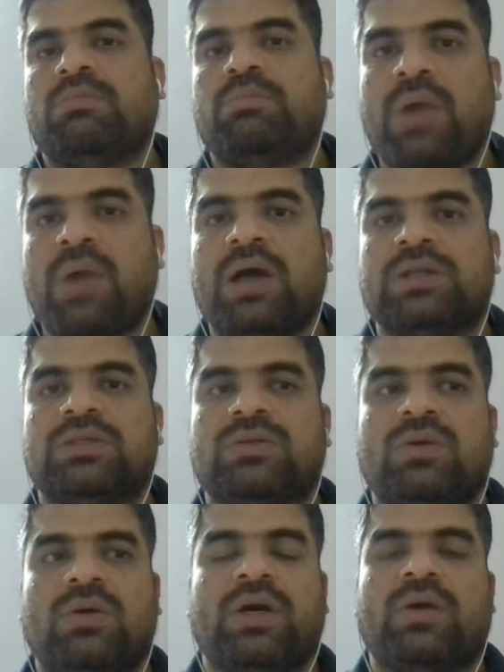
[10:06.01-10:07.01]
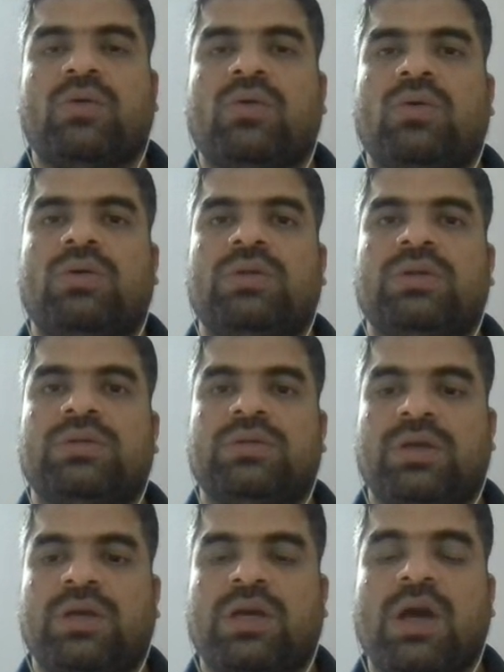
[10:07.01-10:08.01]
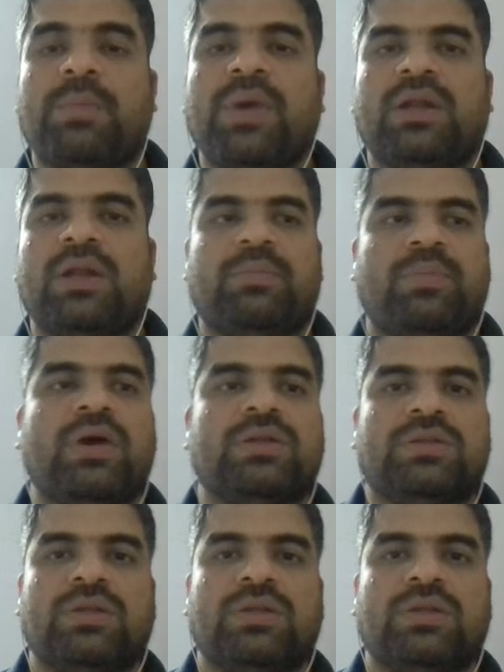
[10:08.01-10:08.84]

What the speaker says: path, or the compiler path